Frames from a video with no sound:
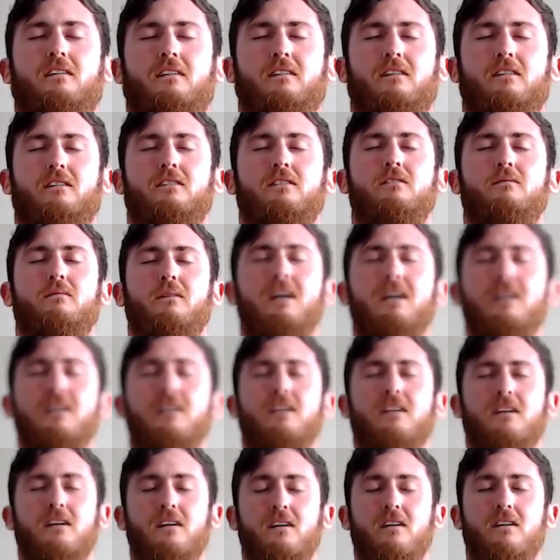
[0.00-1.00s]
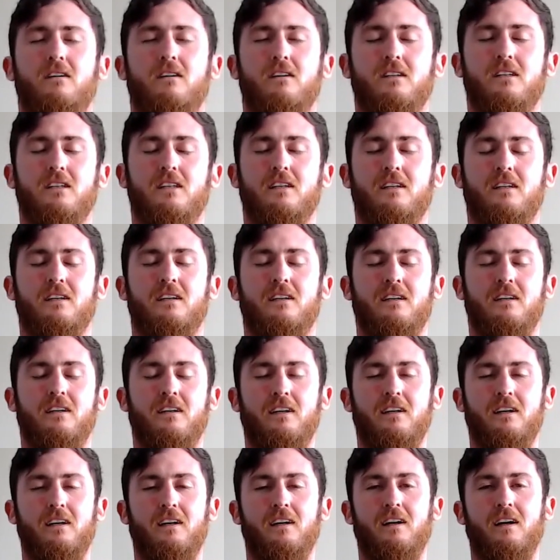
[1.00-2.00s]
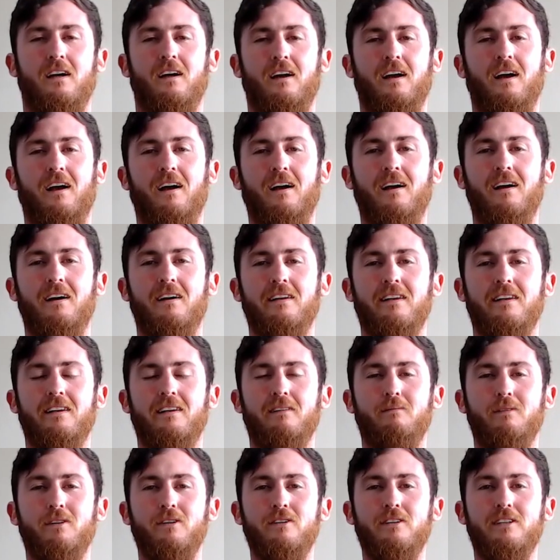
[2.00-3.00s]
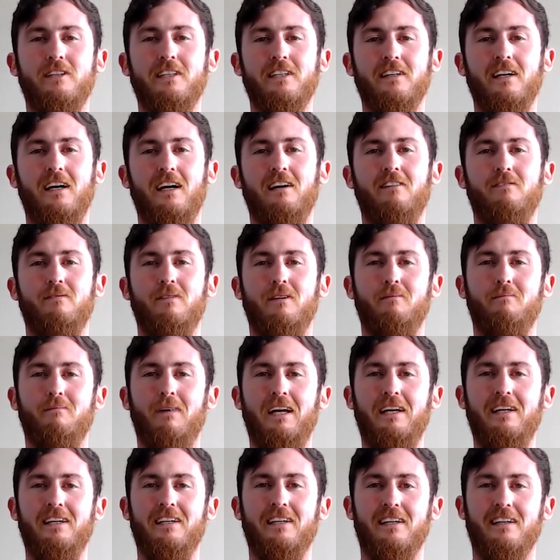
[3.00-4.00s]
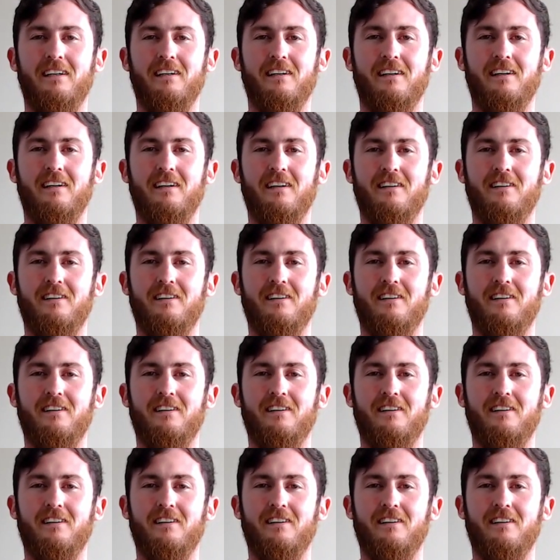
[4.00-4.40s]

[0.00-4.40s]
Oh my gosh, the music I have been making